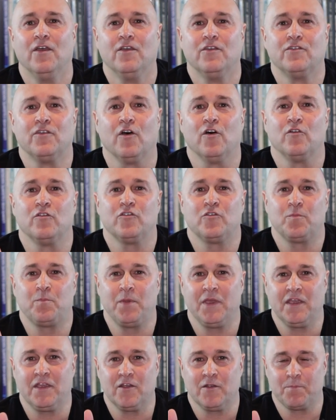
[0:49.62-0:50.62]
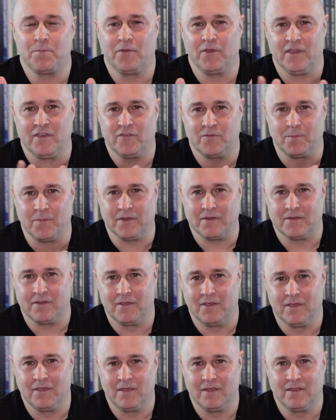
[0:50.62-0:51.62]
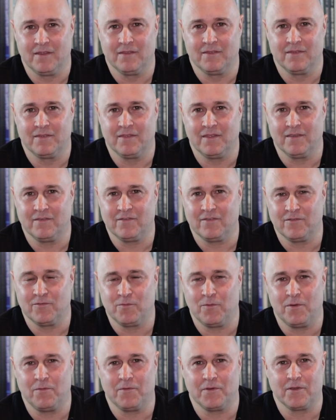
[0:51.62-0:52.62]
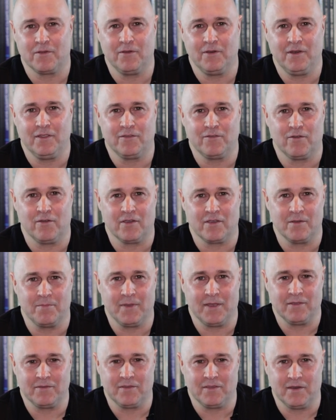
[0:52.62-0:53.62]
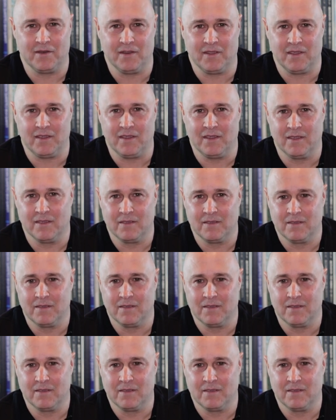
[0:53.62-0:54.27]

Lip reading: So speaker placement, this is what we're going to talk about today.